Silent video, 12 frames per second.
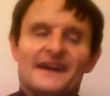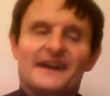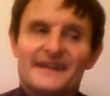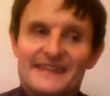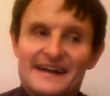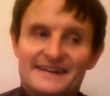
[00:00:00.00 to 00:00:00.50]

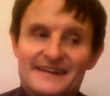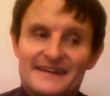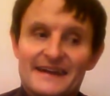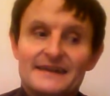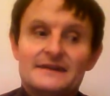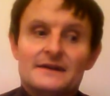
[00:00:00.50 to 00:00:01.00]
like that.
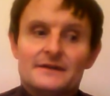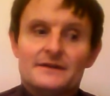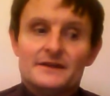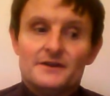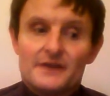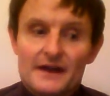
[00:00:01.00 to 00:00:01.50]
Okay,
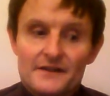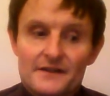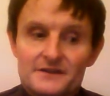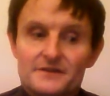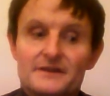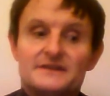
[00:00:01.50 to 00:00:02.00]
and you can
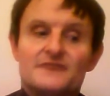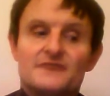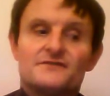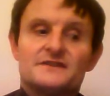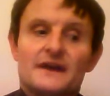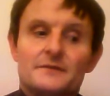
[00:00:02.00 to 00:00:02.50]
either do it at
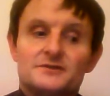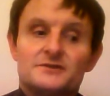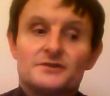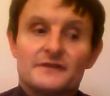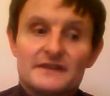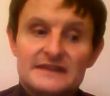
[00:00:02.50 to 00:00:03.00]
different times
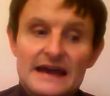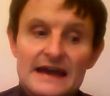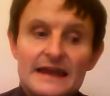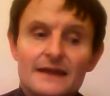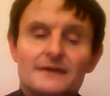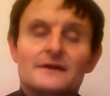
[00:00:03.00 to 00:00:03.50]
during the
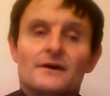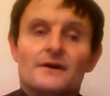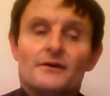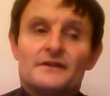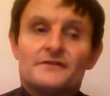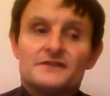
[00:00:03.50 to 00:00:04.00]
day
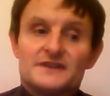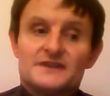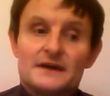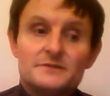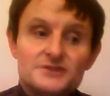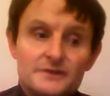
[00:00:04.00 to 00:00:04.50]
or different
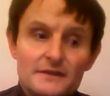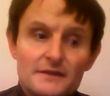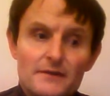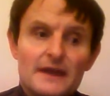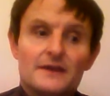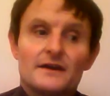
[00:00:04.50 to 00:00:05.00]
times during the
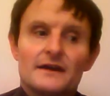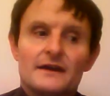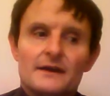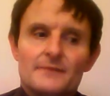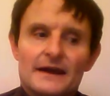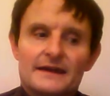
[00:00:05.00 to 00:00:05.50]
week. You can
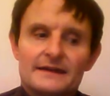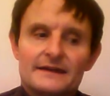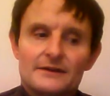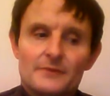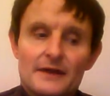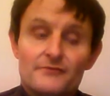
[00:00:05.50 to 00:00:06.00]
come back in a
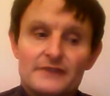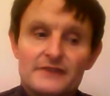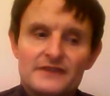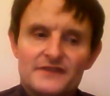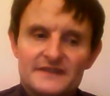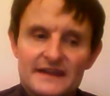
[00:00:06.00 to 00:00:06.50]
little bit and
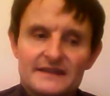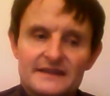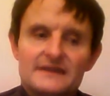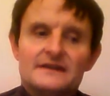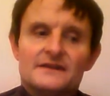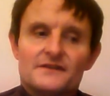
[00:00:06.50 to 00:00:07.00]
revisit
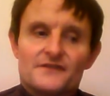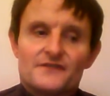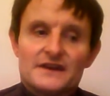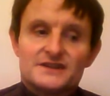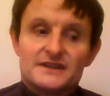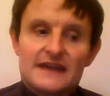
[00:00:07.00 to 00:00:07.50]
the
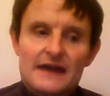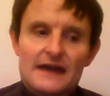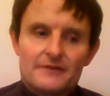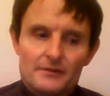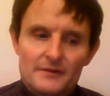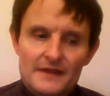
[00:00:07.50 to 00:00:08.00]
French and
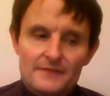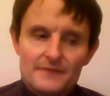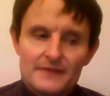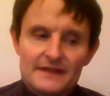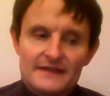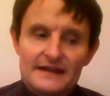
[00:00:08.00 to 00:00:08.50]
carry on with it and
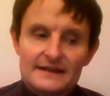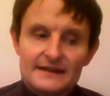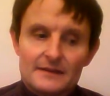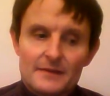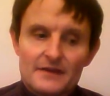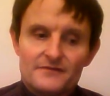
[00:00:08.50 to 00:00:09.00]
make that
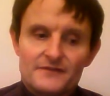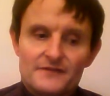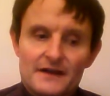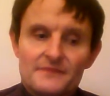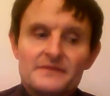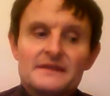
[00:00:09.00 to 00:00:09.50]
little bit
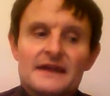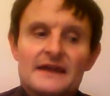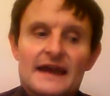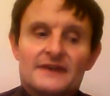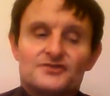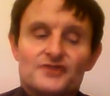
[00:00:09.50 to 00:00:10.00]
of
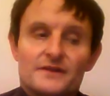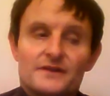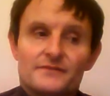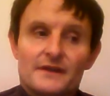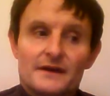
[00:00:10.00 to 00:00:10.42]
extra